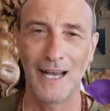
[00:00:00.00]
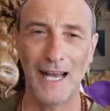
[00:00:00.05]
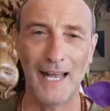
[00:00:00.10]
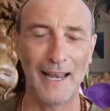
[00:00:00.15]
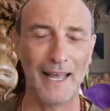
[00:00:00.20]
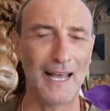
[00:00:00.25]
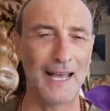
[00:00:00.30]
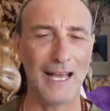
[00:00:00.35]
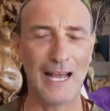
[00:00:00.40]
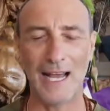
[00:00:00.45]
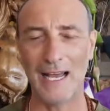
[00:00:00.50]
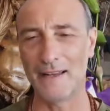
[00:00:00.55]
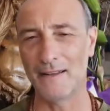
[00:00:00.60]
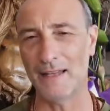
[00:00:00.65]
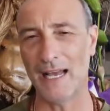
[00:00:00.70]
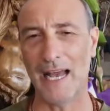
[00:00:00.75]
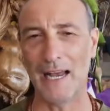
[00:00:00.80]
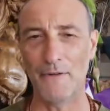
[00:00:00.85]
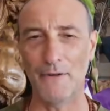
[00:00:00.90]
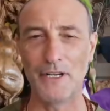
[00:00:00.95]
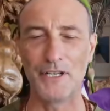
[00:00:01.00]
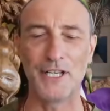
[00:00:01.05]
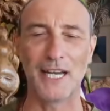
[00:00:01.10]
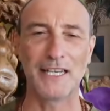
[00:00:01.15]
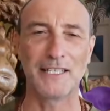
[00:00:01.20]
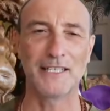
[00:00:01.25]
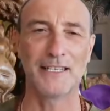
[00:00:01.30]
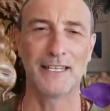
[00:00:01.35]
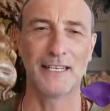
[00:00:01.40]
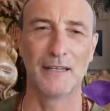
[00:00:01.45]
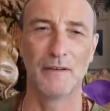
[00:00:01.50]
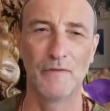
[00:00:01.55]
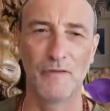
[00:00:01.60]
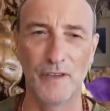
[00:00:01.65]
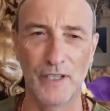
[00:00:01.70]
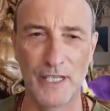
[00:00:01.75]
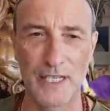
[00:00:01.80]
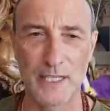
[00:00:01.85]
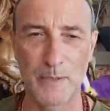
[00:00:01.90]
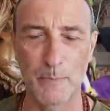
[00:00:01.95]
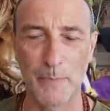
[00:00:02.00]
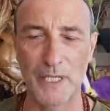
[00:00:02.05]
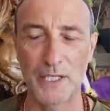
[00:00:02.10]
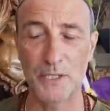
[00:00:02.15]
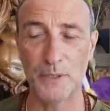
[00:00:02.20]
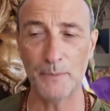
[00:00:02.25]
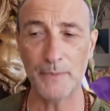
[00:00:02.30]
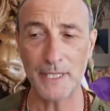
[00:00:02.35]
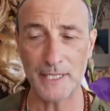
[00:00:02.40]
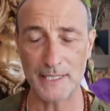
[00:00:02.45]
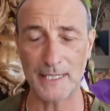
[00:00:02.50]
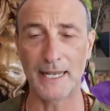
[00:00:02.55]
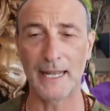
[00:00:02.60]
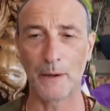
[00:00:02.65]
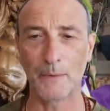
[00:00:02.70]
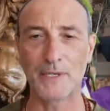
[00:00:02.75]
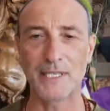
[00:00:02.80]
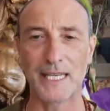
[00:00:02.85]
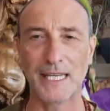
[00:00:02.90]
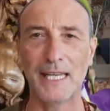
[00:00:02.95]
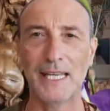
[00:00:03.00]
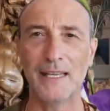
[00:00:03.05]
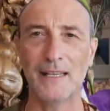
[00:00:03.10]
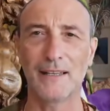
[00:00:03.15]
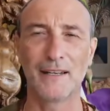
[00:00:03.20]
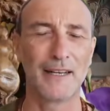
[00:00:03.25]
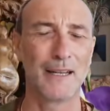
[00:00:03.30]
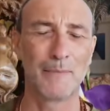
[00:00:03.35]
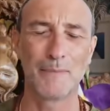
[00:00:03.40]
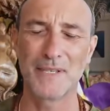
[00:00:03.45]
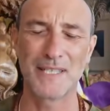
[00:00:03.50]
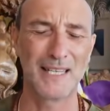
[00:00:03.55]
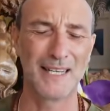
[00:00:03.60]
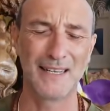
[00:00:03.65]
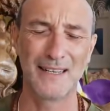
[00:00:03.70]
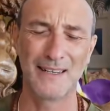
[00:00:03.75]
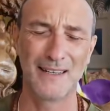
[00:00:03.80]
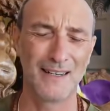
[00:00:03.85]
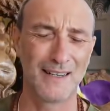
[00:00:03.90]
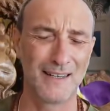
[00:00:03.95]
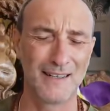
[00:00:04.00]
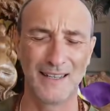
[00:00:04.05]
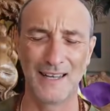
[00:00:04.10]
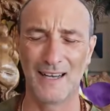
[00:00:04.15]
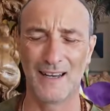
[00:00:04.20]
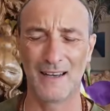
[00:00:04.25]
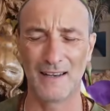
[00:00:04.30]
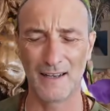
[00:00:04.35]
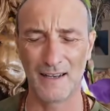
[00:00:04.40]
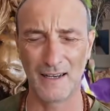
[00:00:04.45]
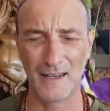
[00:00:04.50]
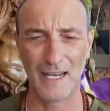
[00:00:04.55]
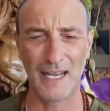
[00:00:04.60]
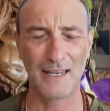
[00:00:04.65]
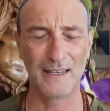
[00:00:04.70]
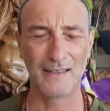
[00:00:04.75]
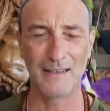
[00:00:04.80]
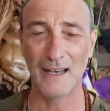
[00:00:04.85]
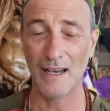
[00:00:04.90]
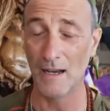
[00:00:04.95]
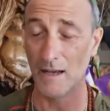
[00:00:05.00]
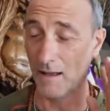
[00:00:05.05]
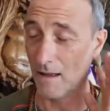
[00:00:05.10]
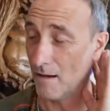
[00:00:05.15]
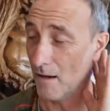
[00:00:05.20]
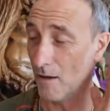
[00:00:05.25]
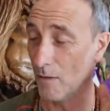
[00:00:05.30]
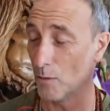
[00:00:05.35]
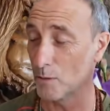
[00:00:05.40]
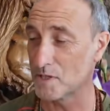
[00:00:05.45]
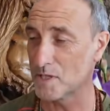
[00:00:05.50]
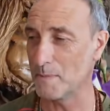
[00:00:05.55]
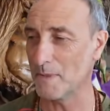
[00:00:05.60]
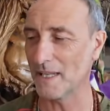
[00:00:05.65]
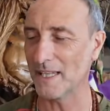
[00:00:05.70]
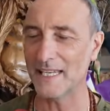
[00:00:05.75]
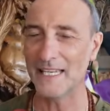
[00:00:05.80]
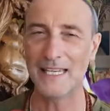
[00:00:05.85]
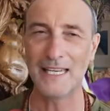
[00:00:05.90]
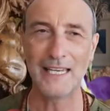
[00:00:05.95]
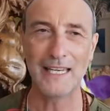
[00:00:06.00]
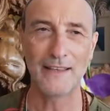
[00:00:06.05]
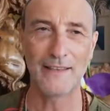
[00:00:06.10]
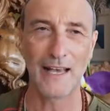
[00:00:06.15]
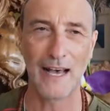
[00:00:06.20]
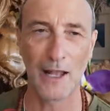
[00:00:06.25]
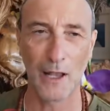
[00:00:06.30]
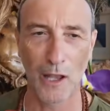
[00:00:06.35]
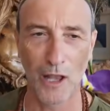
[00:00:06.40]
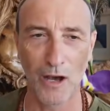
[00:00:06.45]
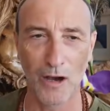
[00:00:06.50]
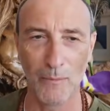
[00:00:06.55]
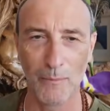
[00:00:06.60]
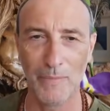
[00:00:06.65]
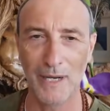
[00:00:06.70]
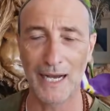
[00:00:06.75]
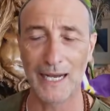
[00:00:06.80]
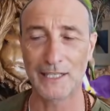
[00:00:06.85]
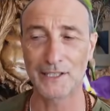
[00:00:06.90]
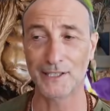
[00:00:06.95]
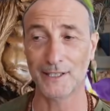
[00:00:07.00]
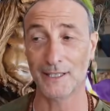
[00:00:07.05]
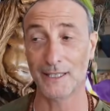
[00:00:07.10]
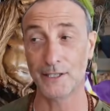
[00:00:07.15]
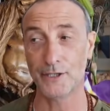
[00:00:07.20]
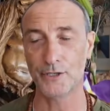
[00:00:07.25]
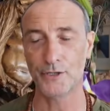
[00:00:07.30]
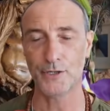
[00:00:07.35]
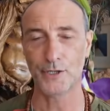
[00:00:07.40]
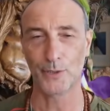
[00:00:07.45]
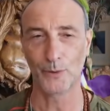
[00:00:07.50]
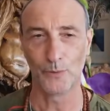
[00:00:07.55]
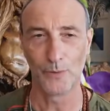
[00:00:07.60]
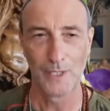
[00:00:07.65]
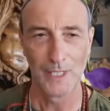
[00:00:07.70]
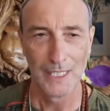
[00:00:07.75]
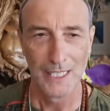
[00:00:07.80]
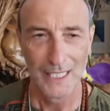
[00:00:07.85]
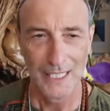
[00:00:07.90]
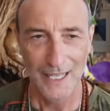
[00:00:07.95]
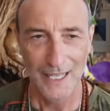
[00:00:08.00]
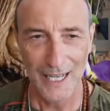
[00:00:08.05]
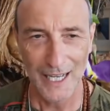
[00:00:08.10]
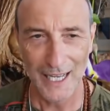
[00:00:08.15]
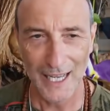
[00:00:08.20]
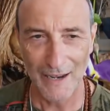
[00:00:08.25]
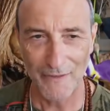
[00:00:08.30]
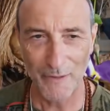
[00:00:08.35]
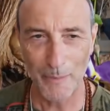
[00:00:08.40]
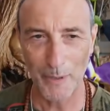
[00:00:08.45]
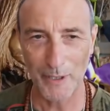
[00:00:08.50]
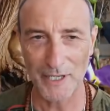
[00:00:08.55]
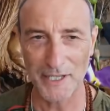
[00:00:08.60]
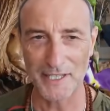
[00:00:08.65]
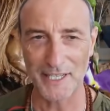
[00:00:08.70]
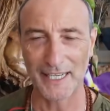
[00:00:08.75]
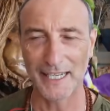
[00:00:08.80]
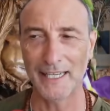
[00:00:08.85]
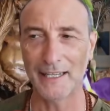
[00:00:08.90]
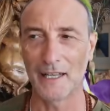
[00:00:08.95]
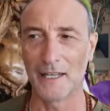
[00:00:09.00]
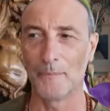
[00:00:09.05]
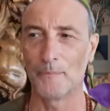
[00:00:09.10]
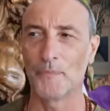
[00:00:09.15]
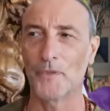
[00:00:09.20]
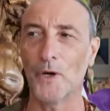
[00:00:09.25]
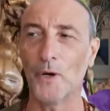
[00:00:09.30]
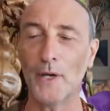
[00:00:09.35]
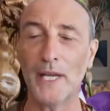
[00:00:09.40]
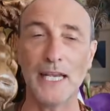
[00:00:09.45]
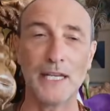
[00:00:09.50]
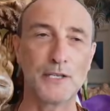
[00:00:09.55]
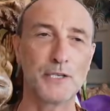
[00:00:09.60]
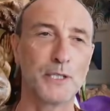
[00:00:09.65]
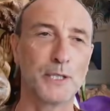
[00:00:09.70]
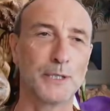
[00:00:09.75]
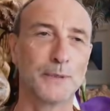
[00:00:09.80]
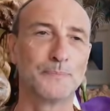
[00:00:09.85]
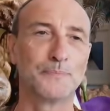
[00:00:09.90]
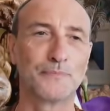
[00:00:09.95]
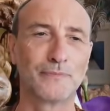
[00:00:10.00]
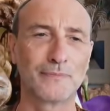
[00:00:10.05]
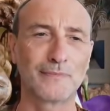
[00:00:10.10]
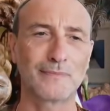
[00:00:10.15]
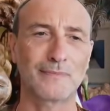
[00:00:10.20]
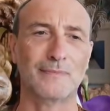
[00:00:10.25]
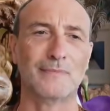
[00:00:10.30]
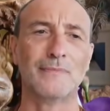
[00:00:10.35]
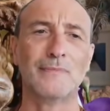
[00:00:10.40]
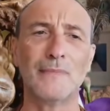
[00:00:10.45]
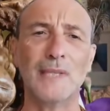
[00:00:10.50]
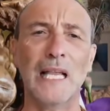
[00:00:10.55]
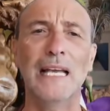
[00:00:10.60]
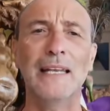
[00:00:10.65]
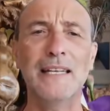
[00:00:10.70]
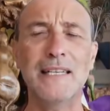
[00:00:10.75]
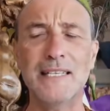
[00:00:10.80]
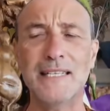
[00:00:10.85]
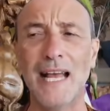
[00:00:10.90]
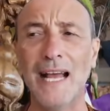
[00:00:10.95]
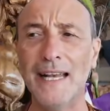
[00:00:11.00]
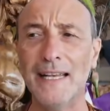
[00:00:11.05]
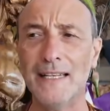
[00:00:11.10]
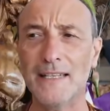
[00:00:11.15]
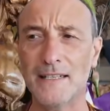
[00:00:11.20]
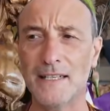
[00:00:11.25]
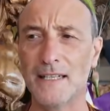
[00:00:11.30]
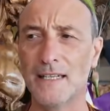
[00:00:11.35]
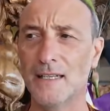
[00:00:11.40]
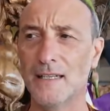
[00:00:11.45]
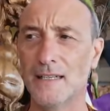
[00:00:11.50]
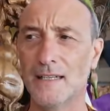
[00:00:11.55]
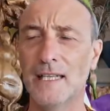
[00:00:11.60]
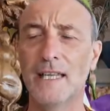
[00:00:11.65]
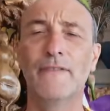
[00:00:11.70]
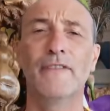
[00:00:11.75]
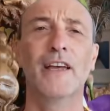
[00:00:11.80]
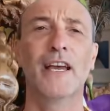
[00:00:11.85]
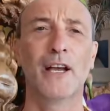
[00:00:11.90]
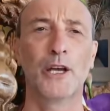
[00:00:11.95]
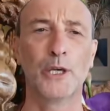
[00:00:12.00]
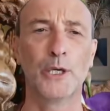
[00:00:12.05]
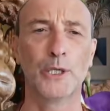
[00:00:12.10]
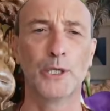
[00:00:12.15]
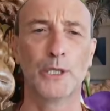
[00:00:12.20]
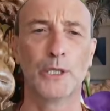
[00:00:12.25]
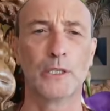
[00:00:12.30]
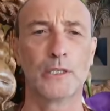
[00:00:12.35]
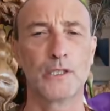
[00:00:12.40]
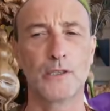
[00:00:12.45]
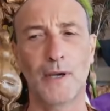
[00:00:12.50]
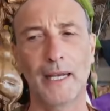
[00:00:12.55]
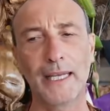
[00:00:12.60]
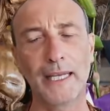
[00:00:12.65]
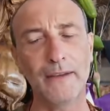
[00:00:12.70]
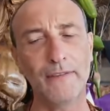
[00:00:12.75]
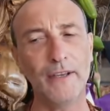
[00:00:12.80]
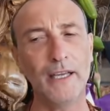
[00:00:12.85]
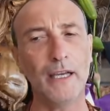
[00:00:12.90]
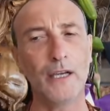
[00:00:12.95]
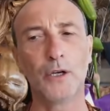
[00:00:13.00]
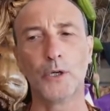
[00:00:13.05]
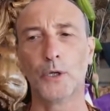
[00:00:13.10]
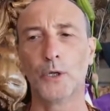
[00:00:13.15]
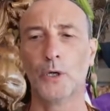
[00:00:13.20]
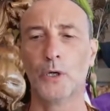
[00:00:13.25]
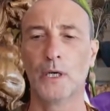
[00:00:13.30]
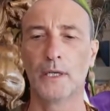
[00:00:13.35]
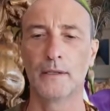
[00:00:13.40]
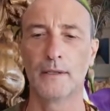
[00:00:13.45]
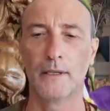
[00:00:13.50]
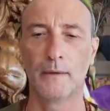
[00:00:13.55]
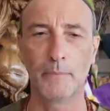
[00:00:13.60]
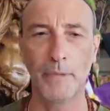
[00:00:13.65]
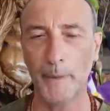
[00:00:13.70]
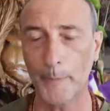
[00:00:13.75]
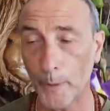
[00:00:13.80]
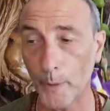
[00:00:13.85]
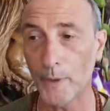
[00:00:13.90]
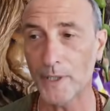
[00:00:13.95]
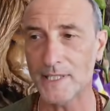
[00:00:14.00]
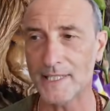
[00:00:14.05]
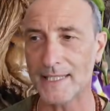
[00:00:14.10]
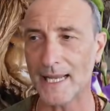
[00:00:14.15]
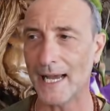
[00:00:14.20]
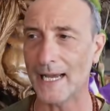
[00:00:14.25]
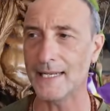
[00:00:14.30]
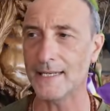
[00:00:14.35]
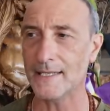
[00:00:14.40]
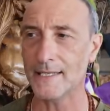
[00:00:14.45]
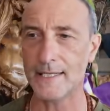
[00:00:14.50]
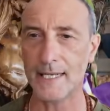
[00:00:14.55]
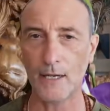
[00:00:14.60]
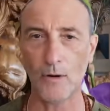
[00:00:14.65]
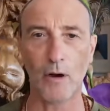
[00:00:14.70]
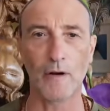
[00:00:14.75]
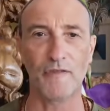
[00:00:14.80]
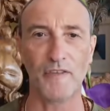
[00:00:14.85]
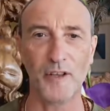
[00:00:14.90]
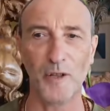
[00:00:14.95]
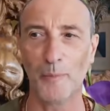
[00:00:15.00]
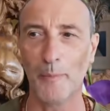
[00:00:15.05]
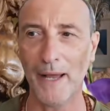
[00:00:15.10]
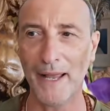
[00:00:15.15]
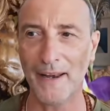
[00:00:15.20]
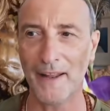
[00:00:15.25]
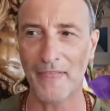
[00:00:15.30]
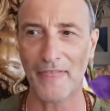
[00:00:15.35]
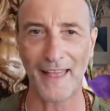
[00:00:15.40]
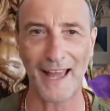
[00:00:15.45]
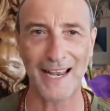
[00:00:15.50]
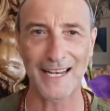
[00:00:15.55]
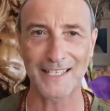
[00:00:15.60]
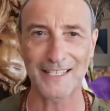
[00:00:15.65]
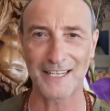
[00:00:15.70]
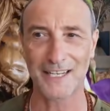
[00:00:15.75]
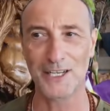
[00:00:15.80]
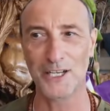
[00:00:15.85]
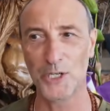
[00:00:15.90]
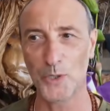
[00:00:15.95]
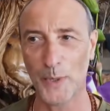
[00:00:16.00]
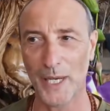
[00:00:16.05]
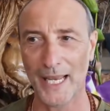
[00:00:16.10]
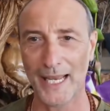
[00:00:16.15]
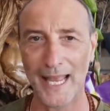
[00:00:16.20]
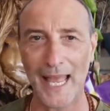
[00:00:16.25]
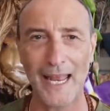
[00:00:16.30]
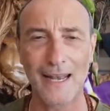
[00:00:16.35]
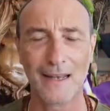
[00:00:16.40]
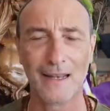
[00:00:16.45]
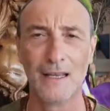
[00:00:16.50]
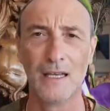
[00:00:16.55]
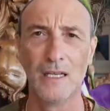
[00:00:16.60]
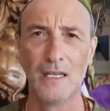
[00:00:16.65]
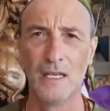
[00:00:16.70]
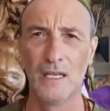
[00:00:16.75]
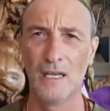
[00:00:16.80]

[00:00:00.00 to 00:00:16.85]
And I, I, I, rejected it at first, but somebody said I was a healer, and I'm saying, no, no, no. And uh, ultimately, you hear that a lot, but actually, it's true. Uh, everybody's a healer. Okay, so I decided to give it a go. So I give it a go, and people were starting to say, oh, I feel better. Thanks. Can you do it again?